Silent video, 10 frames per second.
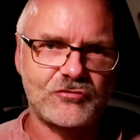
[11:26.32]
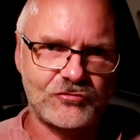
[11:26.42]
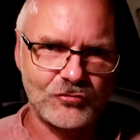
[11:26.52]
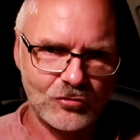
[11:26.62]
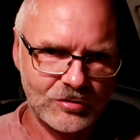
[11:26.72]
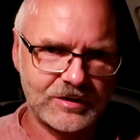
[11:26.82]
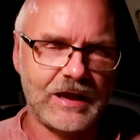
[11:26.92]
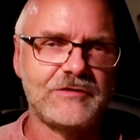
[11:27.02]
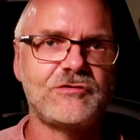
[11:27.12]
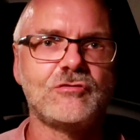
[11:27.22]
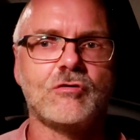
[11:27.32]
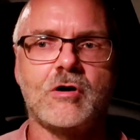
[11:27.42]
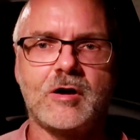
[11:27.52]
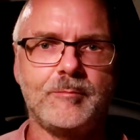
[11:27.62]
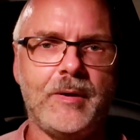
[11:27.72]
to get
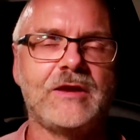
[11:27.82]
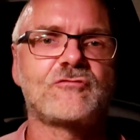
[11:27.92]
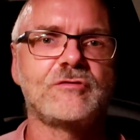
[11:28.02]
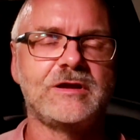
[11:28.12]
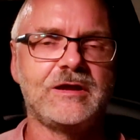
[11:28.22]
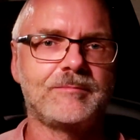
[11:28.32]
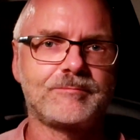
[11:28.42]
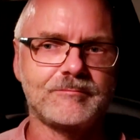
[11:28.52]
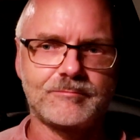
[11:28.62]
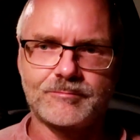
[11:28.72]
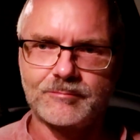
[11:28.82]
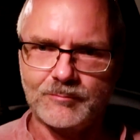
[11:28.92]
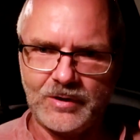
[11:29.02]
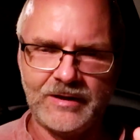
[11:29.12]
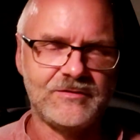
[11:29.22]
your battery
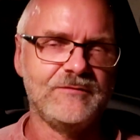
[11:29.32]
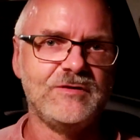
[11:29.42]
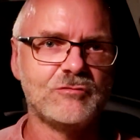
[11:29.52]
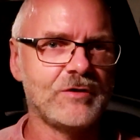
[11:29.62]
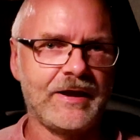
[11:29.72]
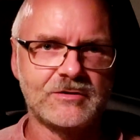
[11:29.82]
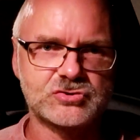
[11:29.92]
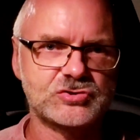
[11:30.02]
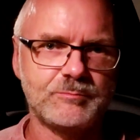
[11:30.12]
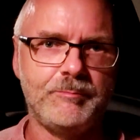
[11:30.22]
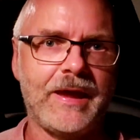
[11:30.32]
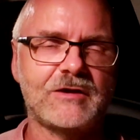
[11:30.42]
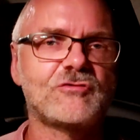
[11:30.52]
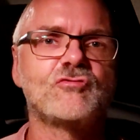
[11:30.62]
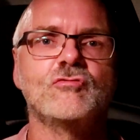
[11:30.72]
and EV range
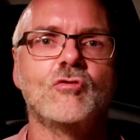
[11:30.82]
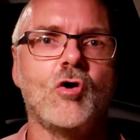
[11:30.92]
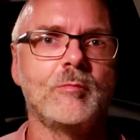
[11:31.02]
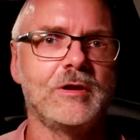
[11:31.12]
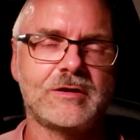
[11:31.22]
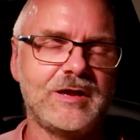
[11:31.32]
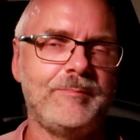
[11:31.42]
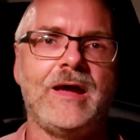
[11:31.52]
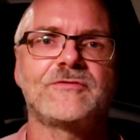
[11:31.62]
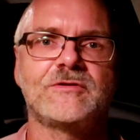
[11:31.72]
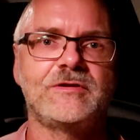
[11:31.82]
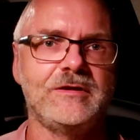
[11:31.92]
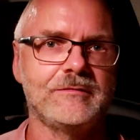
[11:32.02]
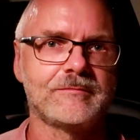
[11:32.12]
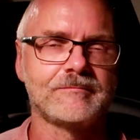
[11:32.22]
back to normal capacity.